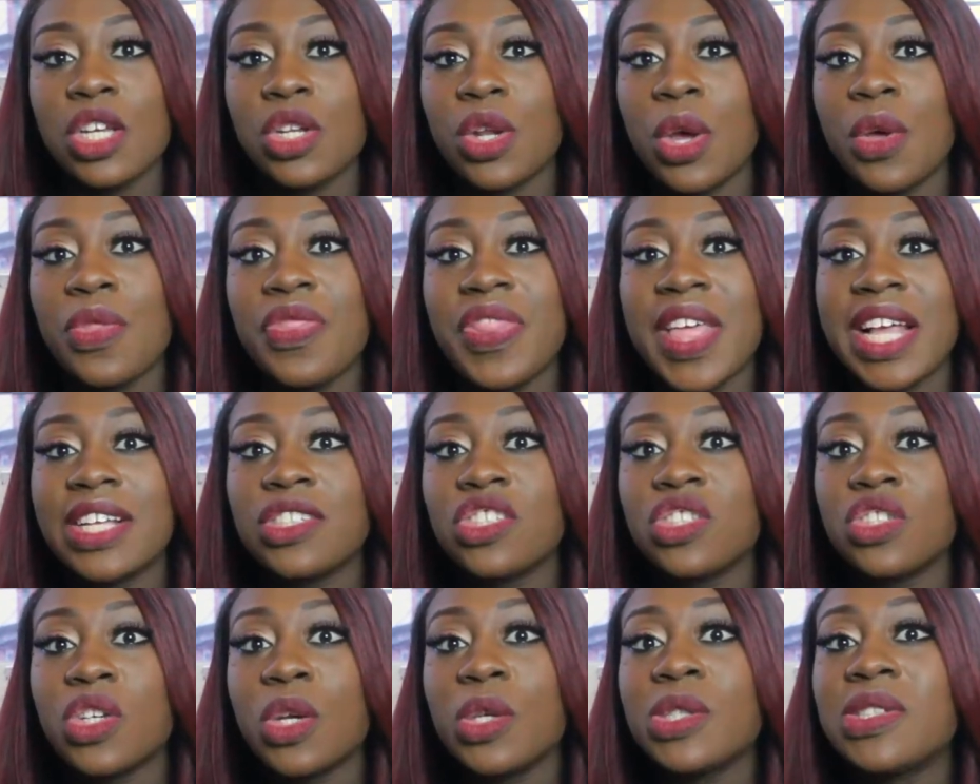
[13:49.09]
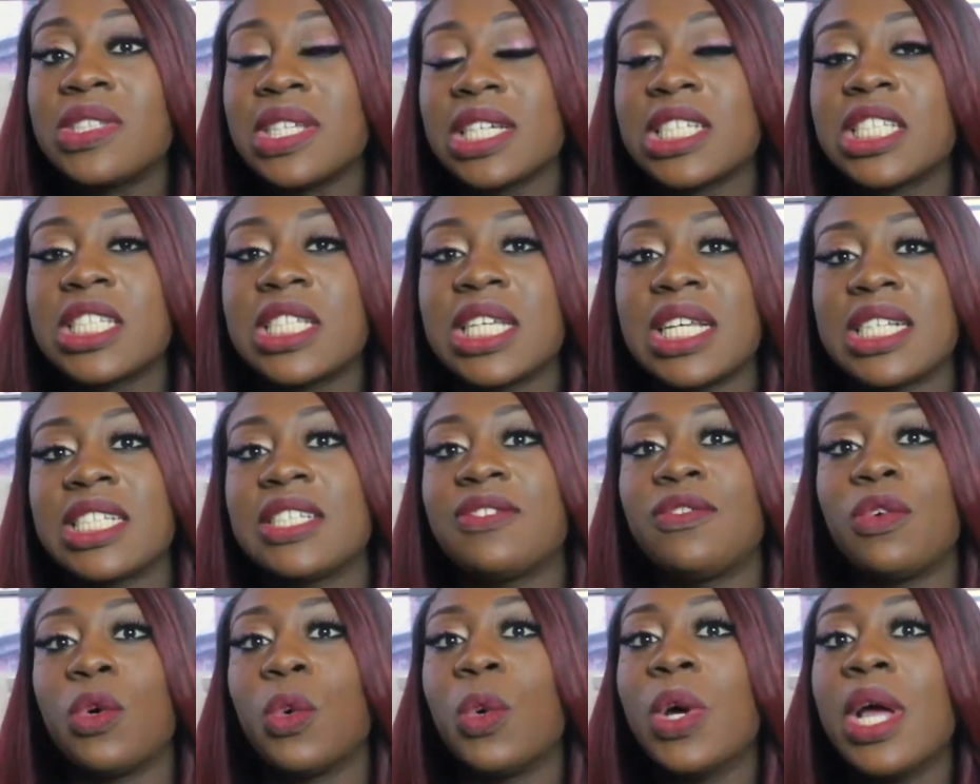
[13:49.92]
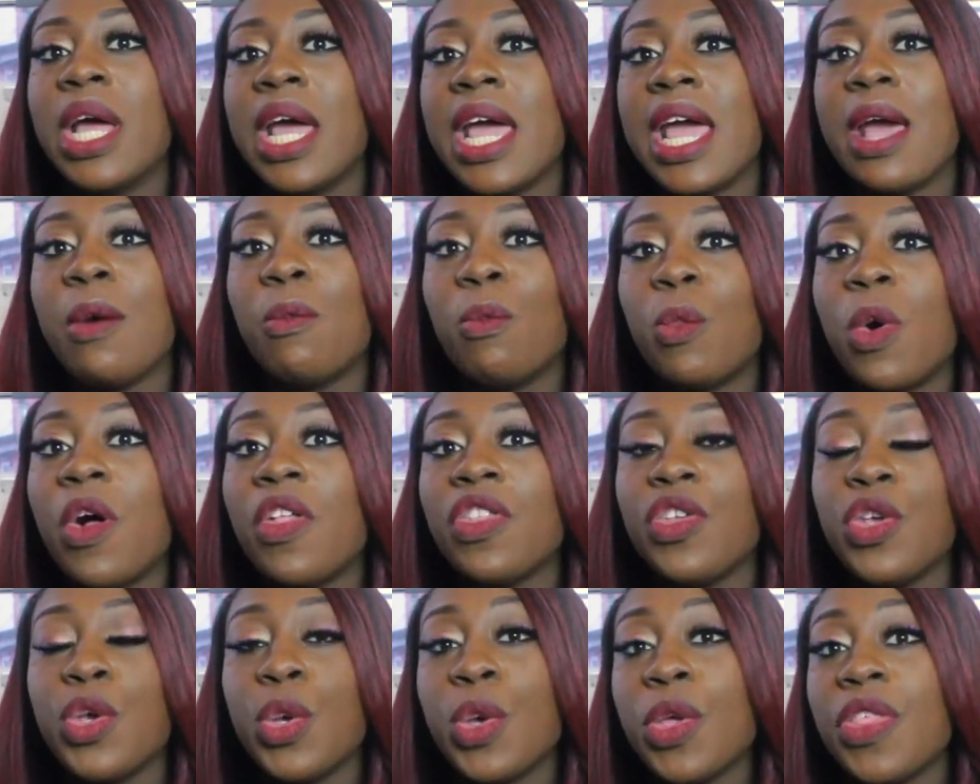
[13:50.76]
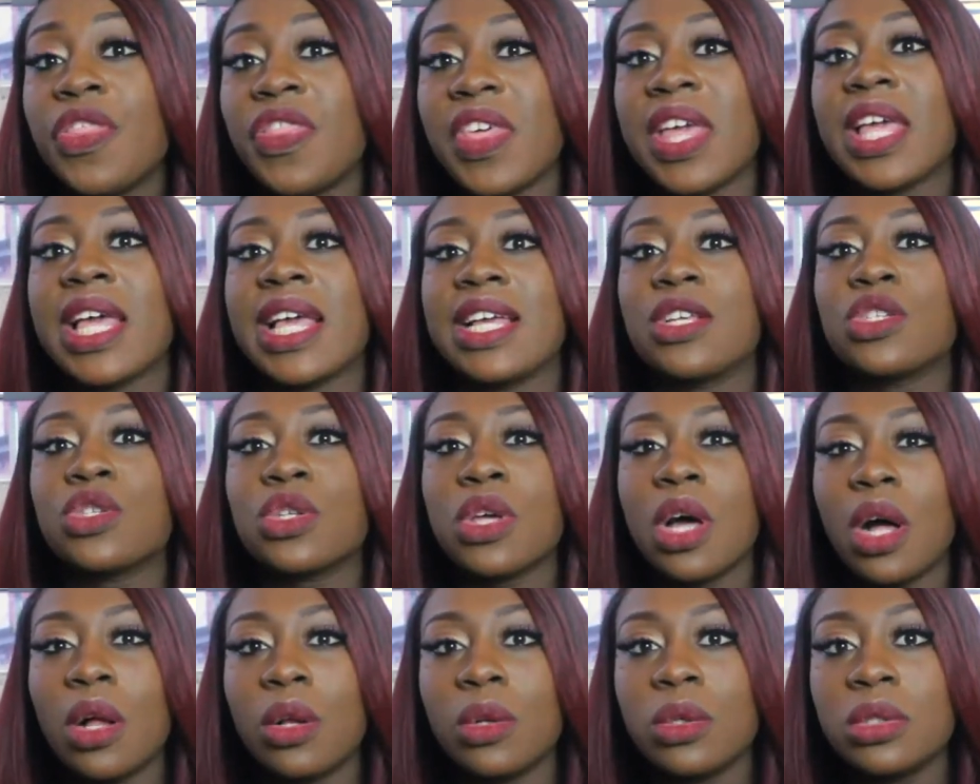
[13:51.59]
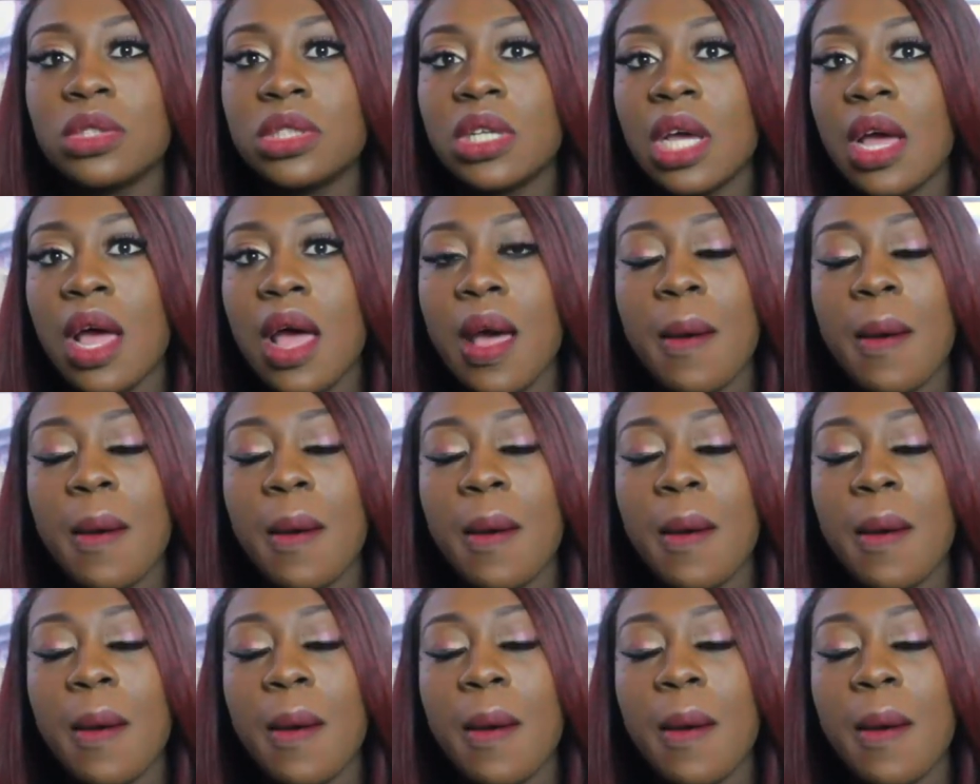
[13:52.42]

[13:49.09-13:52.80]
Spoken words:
You know, they're so successful in what you think is goals,